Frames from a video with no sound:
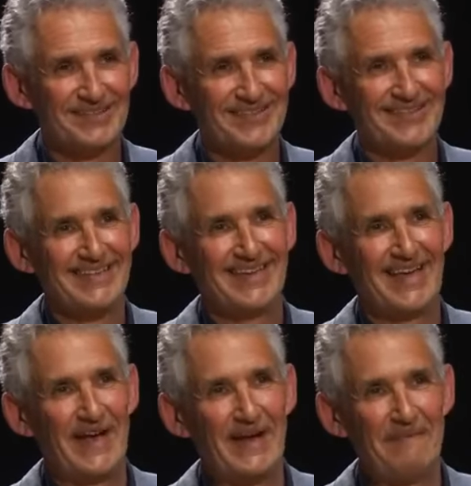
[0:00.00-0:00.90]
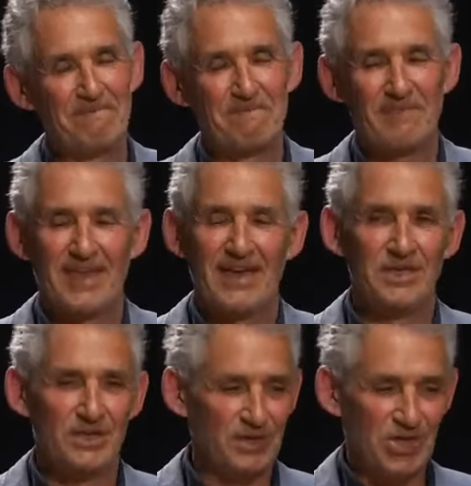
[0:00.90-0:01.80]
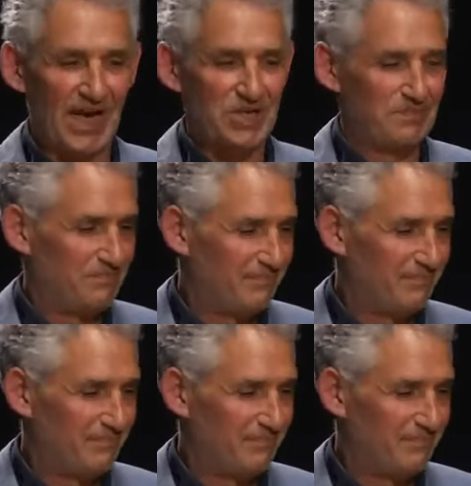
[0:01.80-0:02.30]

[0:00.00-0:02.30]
uh -huh. um, and you can change